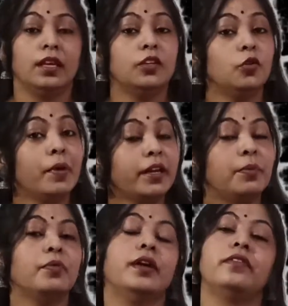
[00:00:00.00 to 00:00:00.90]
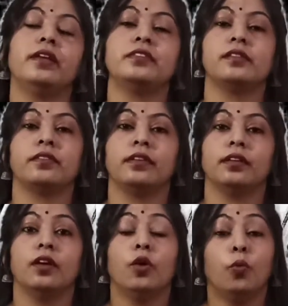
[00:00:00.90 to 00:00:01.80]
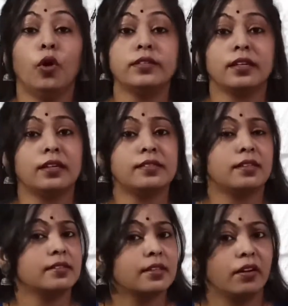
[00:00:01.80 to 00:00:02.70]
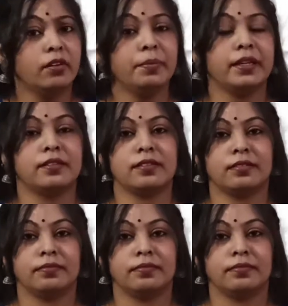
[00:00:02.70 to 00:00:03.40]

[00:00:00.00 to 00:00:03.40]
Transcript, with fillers: You might be wondering children, what is this government?